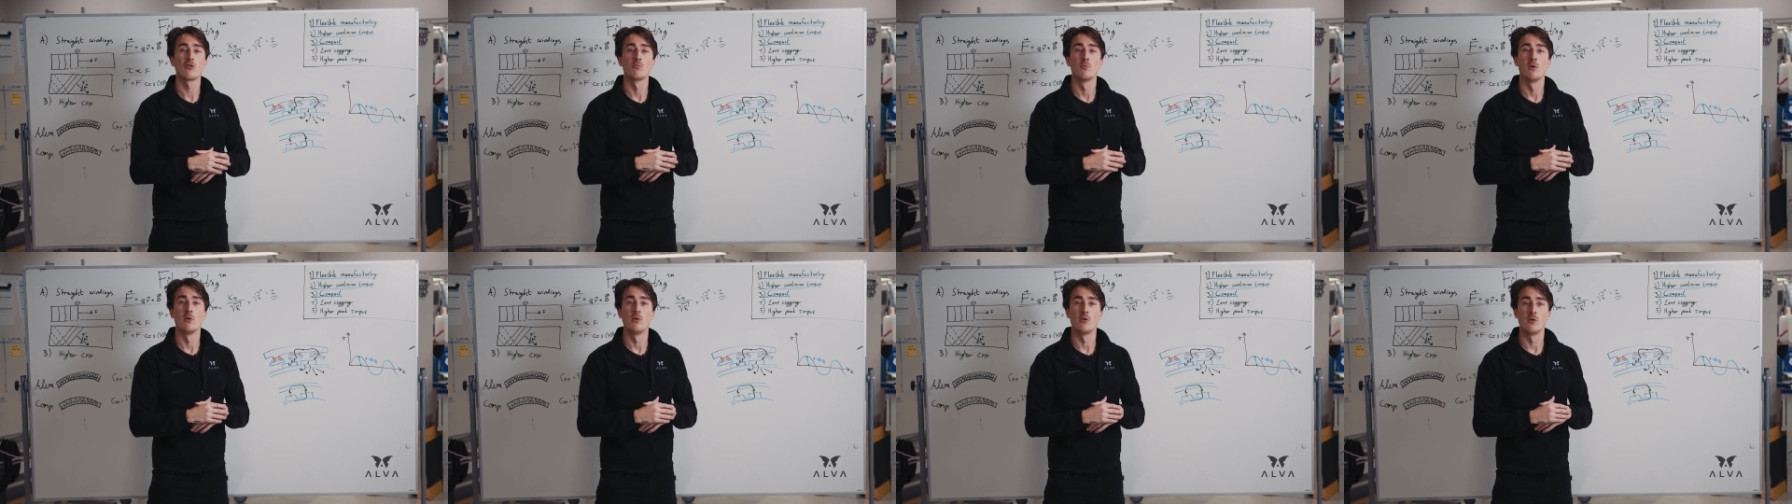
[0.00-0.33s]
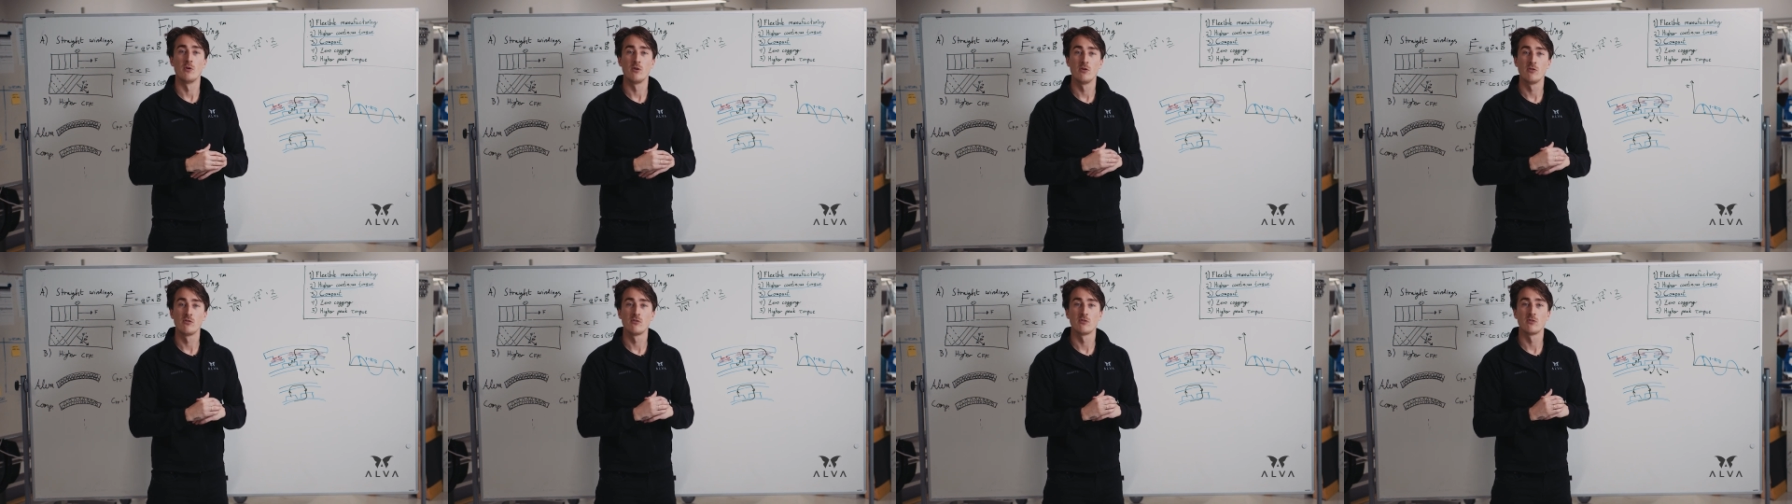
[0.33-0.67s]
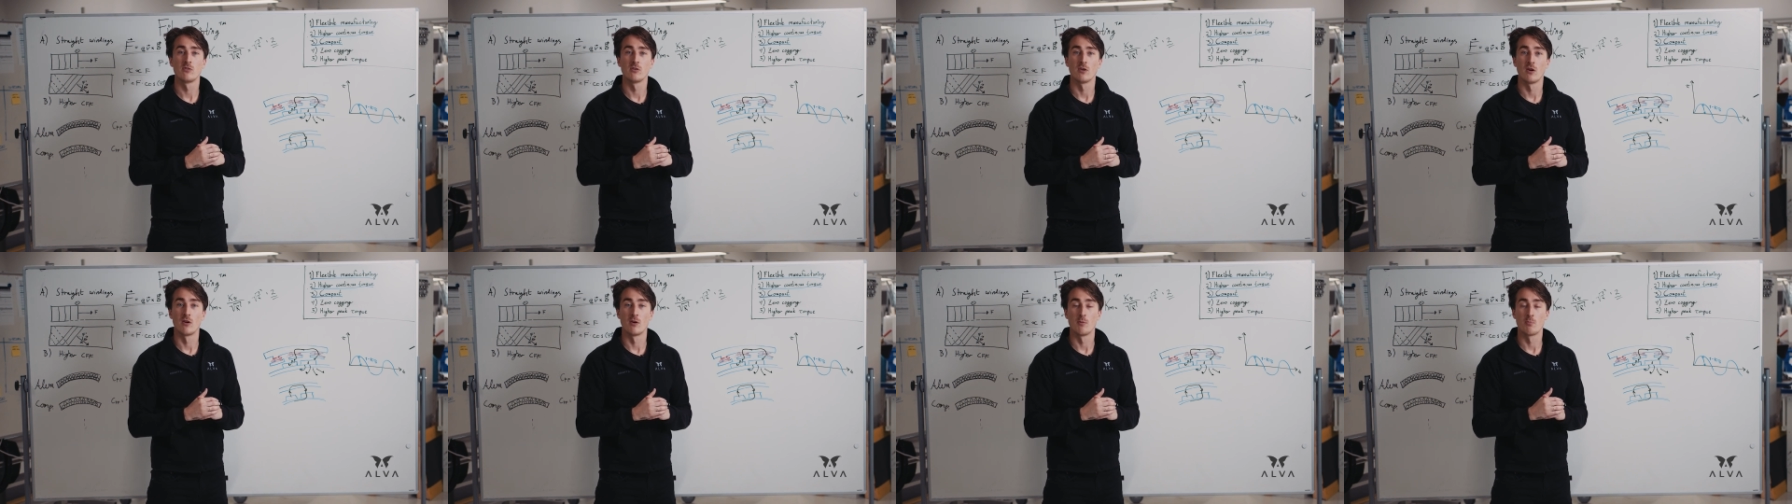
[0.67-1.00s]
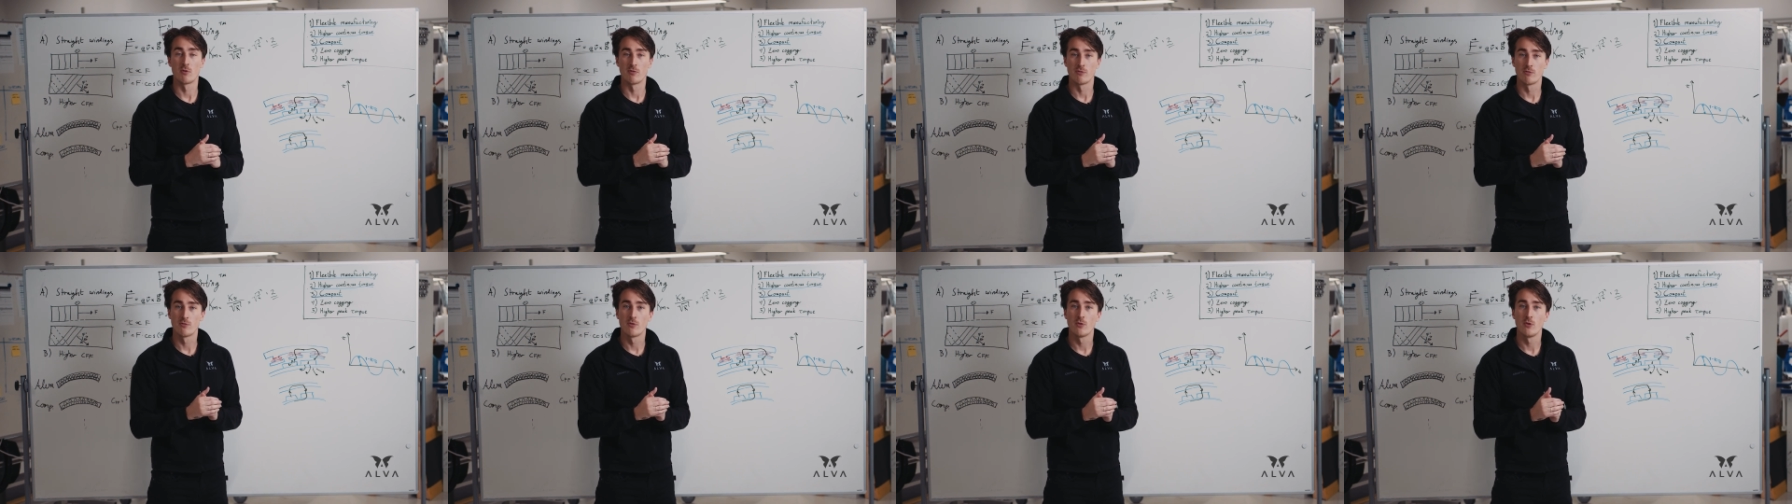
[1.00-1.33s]
motors are a
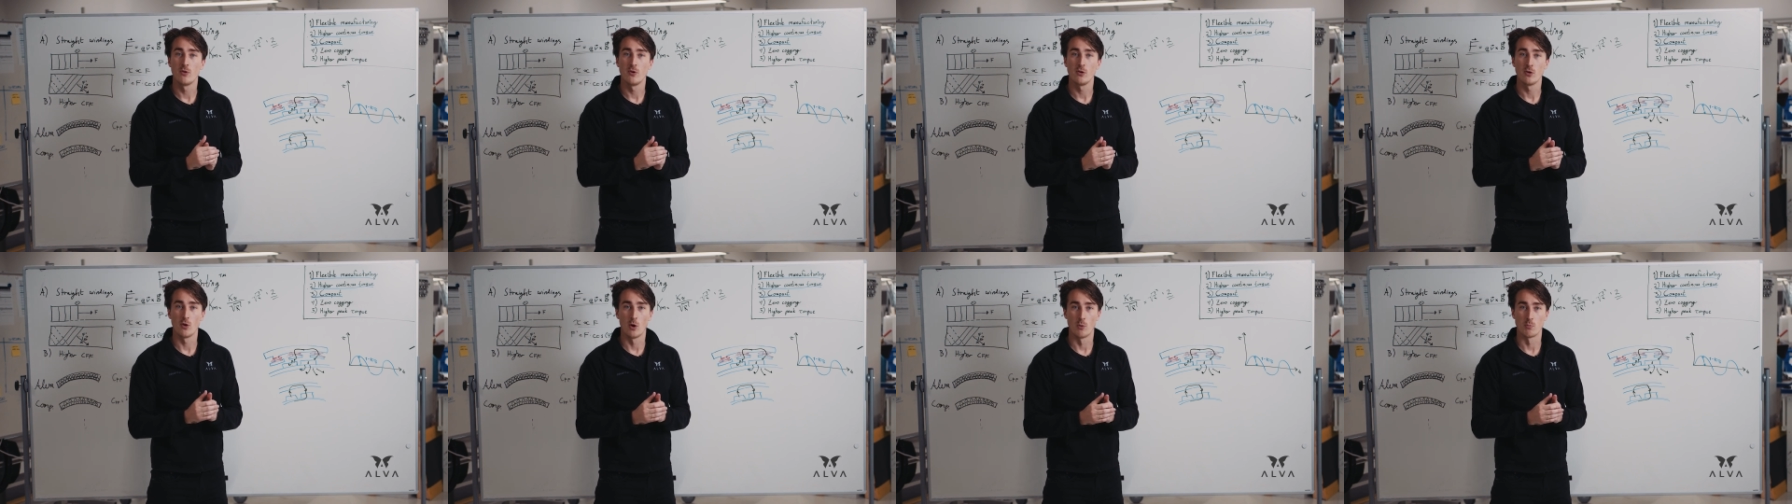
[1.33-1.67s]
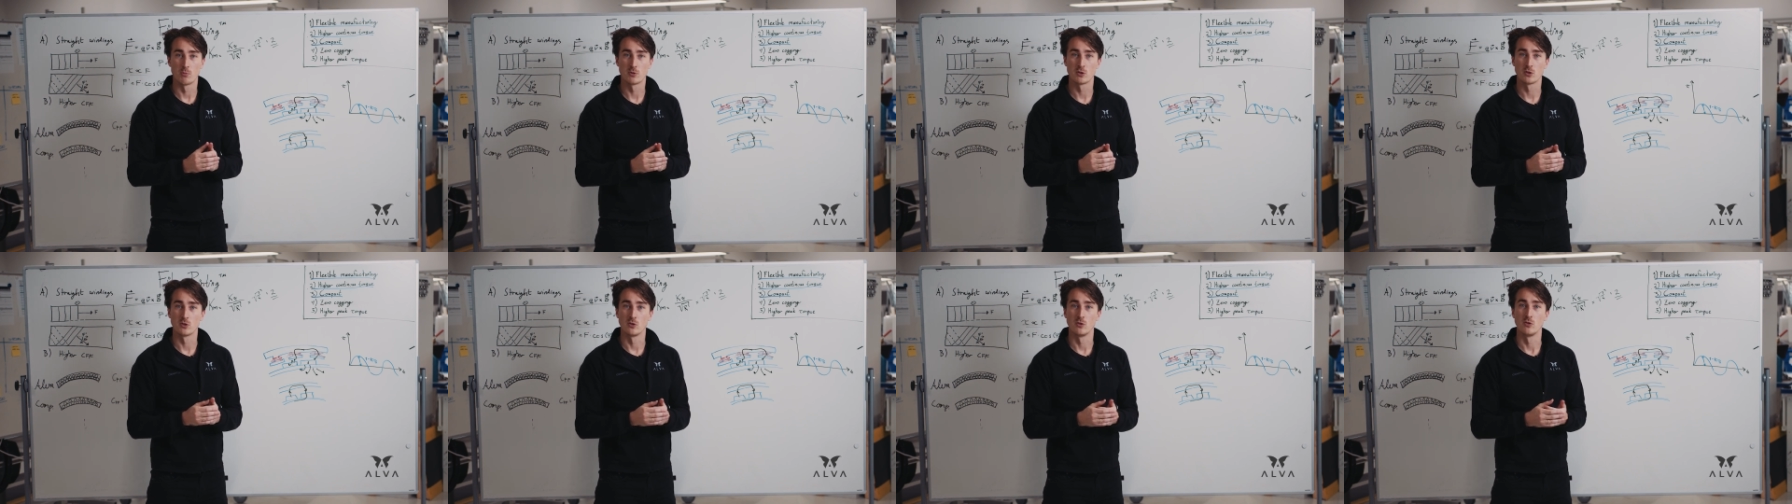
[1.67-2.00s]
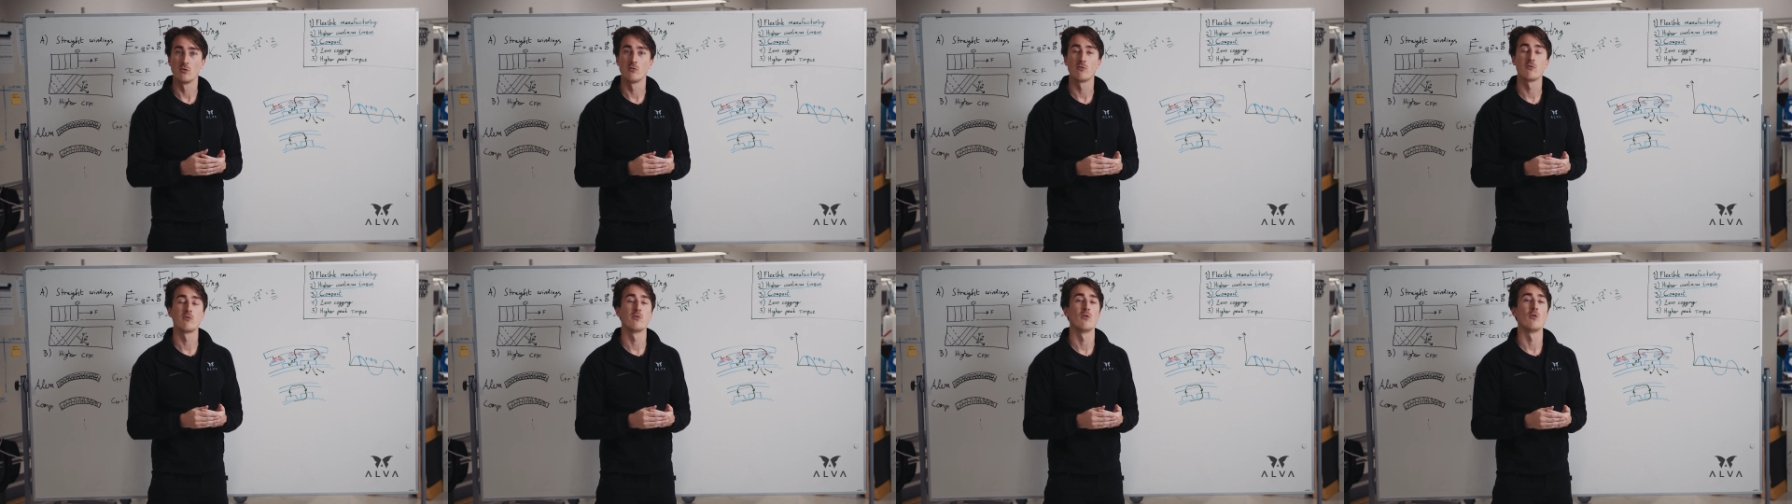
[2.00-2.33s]
preferred option